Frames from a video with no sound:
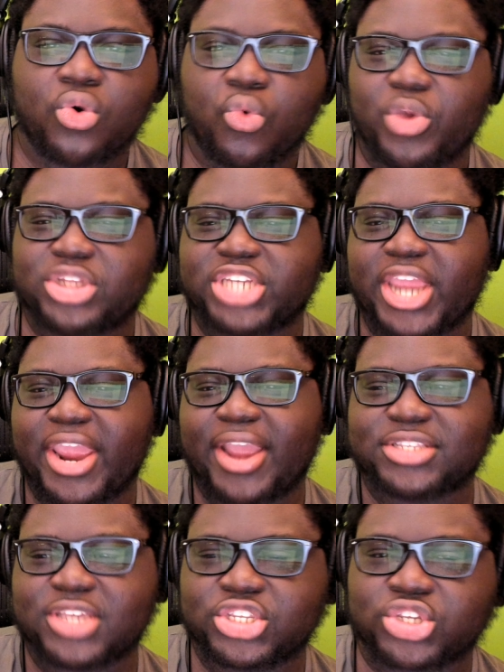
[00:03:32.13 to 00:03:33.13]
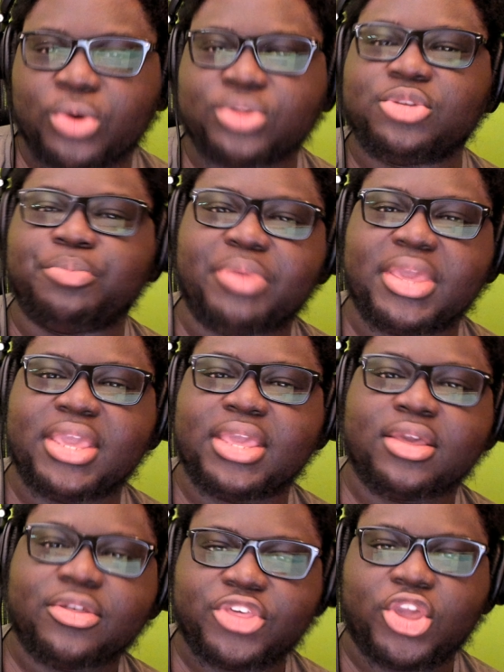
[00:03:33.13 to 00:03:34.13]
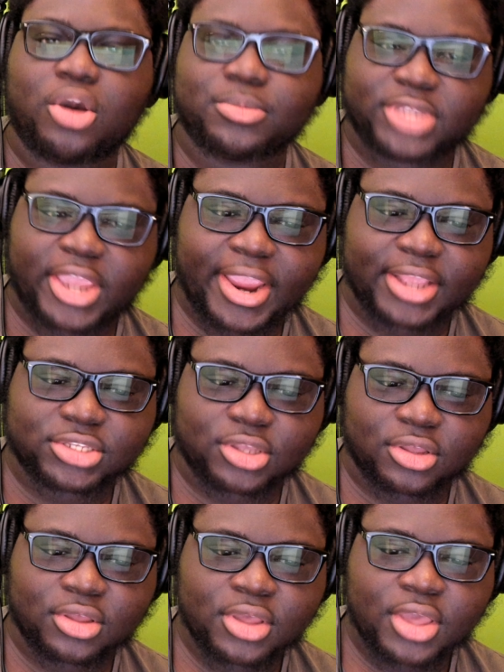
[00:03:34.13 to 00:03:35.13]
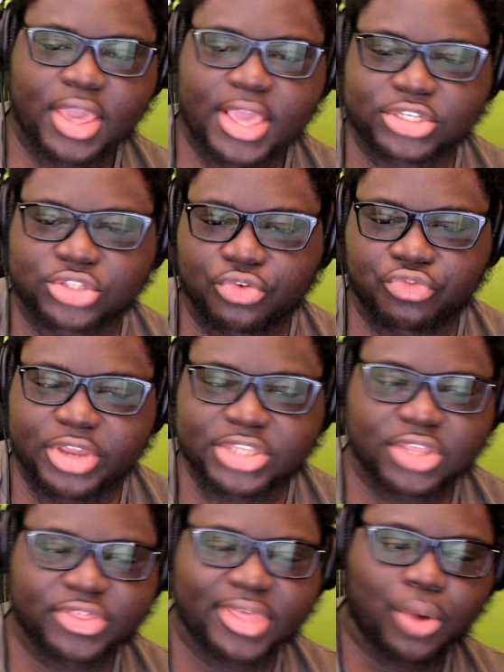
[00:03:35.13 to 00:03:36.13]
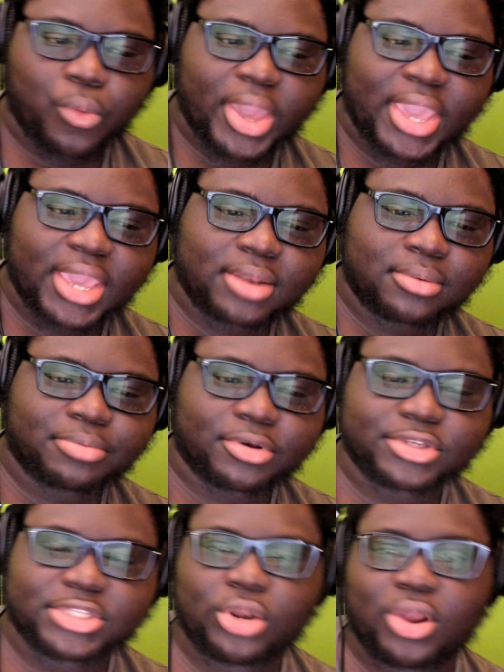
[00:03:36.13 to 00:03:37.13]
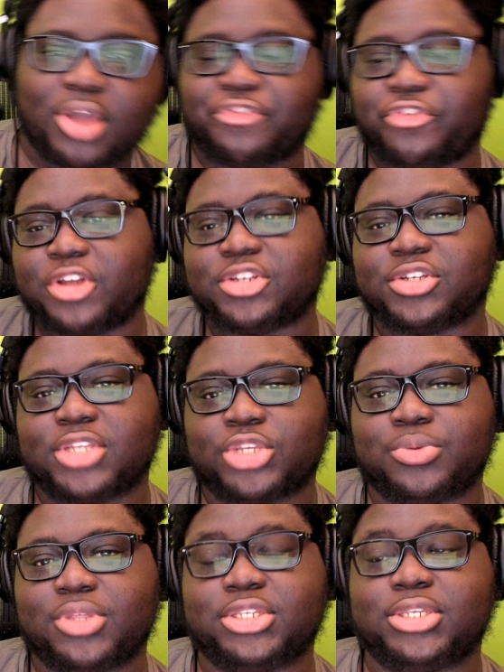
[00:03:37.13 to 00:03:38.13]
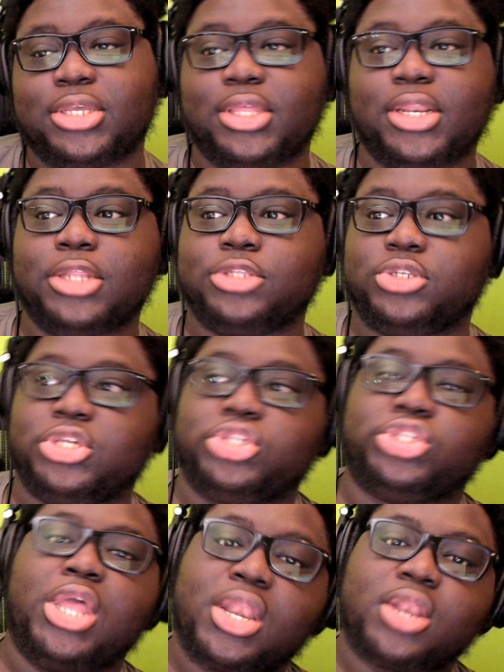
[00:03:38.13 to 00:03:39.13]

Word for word: Which character is going to be the ARMS character? Is the reason they're waiting because they don't have footage? Because that's what they said, they needed to extend.